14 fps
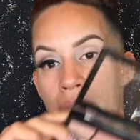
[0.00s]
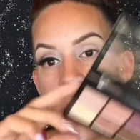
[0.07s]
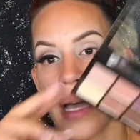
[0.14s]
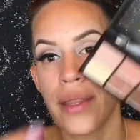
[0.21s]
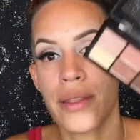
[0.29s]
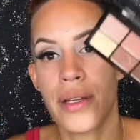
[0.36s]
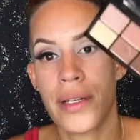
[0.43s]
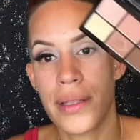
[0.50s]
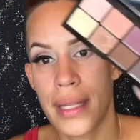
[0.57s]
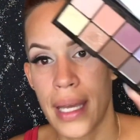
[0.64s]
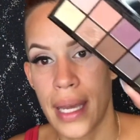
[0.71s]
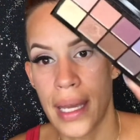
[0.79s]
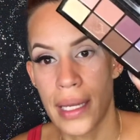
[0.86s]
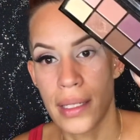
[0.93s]
I thought
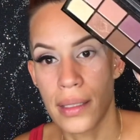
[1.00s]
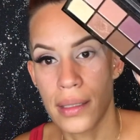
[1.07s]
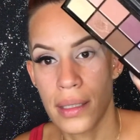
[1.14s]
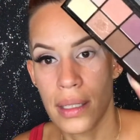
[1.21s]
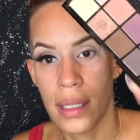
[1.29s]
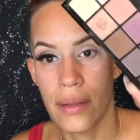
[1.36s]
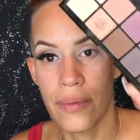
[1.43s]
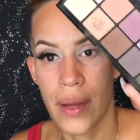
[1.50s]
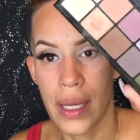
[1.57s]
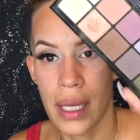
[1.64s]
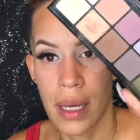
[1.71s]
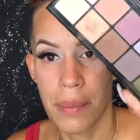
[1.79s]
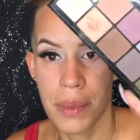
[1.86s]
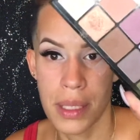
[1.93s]
that if I
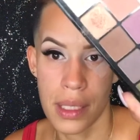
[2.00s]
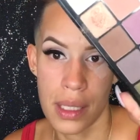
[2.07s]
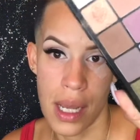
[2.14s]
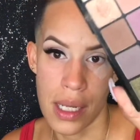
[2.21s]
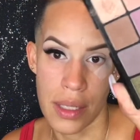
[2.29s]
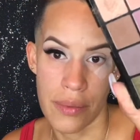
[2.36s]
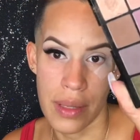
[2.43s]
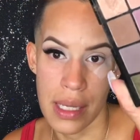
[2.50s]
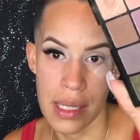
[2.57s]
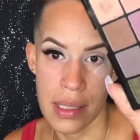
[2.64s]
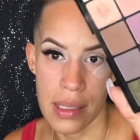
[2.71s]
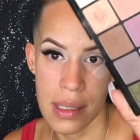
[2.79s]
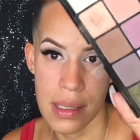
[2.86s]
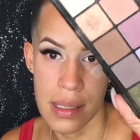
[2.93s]
kept it kind of
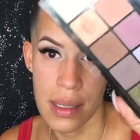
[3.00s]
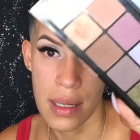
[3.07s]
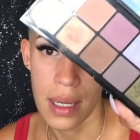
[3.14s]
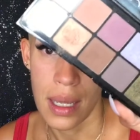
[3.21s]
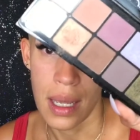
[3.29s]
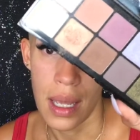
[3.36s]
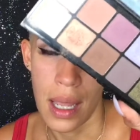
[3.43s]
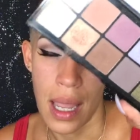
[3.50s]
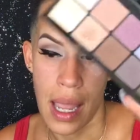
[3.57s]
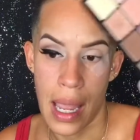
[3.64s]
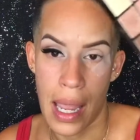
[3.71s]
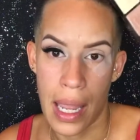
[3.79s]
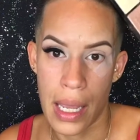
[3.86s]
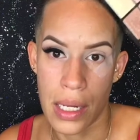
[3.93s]
easy
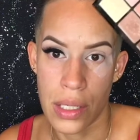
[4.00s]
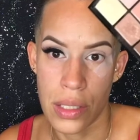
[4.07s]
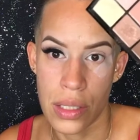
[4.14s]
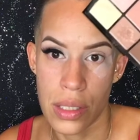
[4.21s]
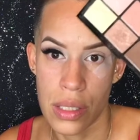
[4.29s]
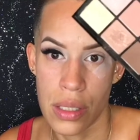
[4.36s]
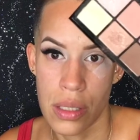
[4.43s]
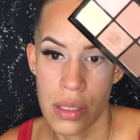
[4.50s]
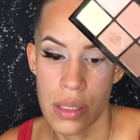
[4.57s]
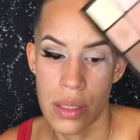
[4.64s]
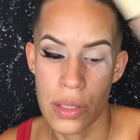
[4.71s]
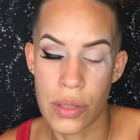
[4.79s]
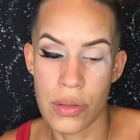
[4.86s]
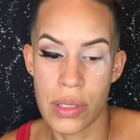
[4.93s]
and
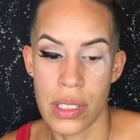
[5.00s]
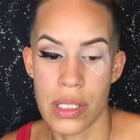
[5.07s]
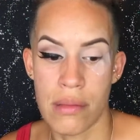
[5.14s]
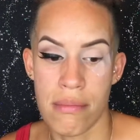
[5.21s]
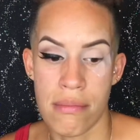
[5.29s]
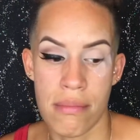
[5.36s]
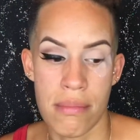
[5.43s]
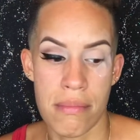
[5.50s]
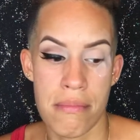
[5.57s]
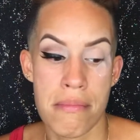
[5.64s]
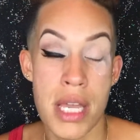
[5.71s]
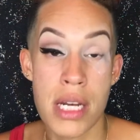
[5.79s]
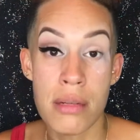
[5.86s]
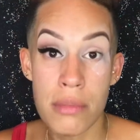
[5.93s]
use as
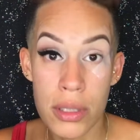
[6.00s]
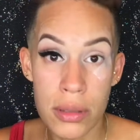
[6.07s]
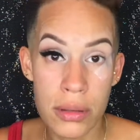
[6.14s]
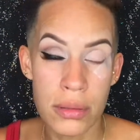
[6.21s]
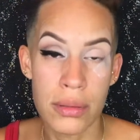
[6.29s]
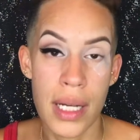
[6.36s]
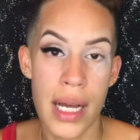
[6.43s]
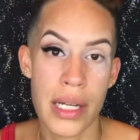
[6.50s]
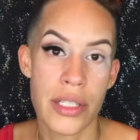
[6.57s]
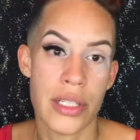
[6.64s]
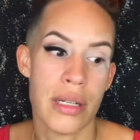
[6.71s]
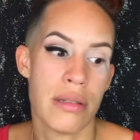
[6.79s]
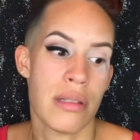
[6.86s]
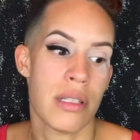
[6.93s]
minimal
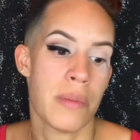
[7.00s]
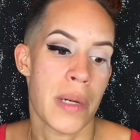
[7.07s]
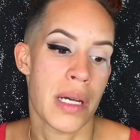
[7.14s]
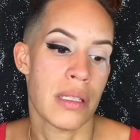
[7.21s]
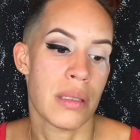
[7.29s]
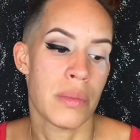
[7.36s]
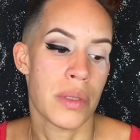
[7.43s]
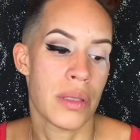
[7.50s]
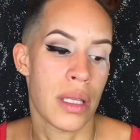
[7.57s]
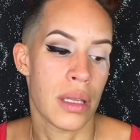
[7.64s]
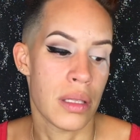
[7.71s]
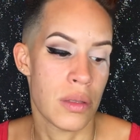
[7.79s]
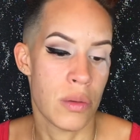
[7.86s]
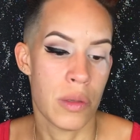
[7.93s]
eyeshadows as possible, that
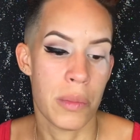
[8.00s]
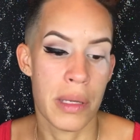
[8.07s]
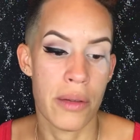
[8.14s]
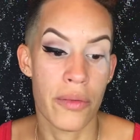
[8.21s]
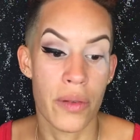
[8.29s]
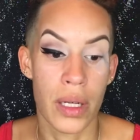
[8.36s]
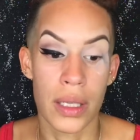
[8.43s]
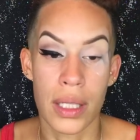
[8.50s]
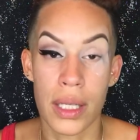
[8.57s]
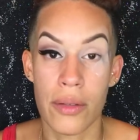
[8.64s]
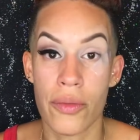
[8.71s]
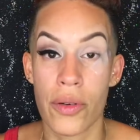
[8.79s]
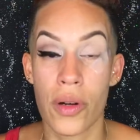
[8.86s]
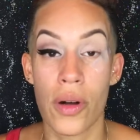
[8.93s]
this would be friendly
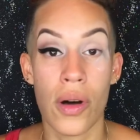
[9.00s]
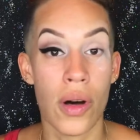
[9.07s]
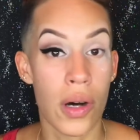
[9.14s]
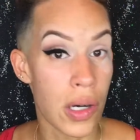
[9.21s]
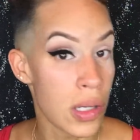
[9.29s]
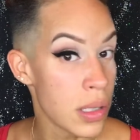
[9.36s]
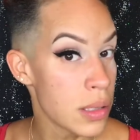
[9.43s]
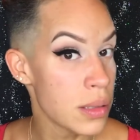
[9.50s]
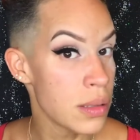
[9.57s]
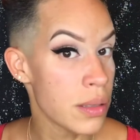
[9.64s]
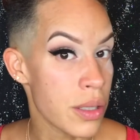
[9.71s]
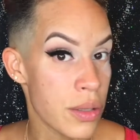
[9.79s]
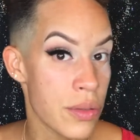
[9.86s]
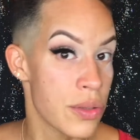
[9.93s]
for all
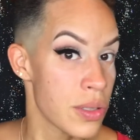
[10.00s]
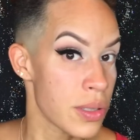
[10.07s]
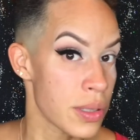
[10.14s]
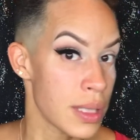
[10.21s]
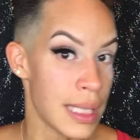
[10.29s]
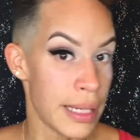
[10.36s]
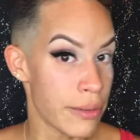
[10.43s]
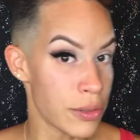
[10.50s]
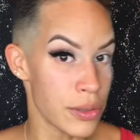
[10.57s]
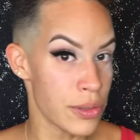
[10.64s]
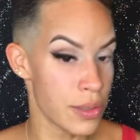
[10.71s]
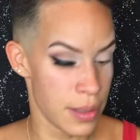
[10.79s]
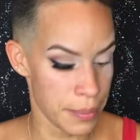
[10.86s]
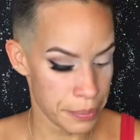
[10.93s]
user
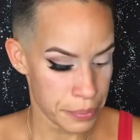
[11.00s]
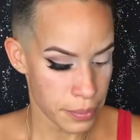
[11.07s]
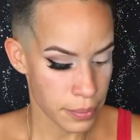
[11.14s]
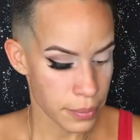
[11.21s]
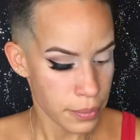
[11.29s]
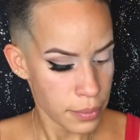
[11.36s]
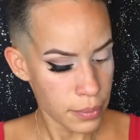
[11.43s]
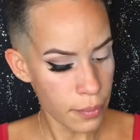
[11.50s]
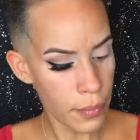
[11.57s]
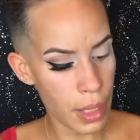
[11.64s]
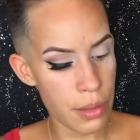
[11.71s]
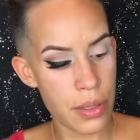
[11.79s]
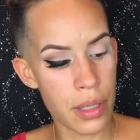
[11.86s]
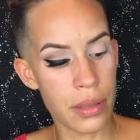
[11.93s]
levels.
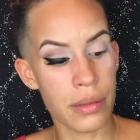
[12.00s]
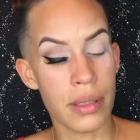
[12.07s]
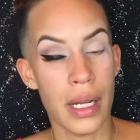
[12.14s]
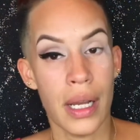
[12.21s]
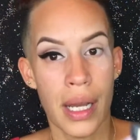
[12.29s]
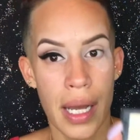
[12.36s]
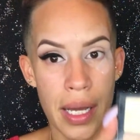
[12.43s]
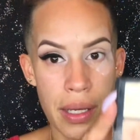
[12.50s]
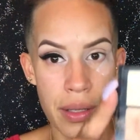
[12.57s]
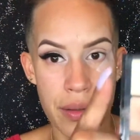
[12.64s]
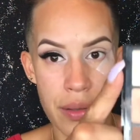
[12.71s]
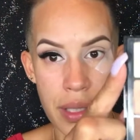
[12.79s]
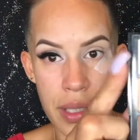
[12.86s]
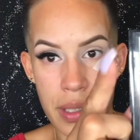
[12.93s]
So I
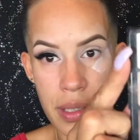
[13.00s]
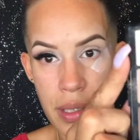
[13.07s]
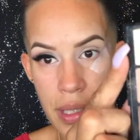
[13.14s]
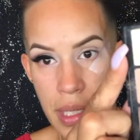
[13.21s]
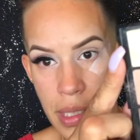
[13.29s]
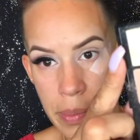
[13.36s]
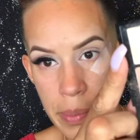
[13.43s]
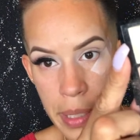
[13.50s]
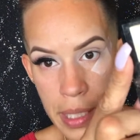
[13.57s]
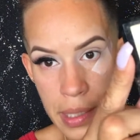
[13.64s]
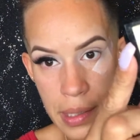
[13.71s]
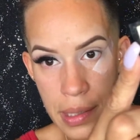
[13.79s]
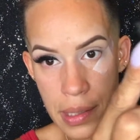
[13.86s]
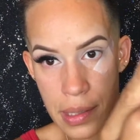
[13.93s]
used this as a
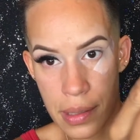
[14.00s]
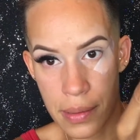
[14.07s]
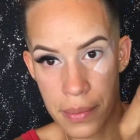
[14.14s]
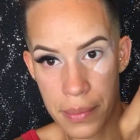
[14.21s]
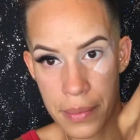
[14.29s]
base.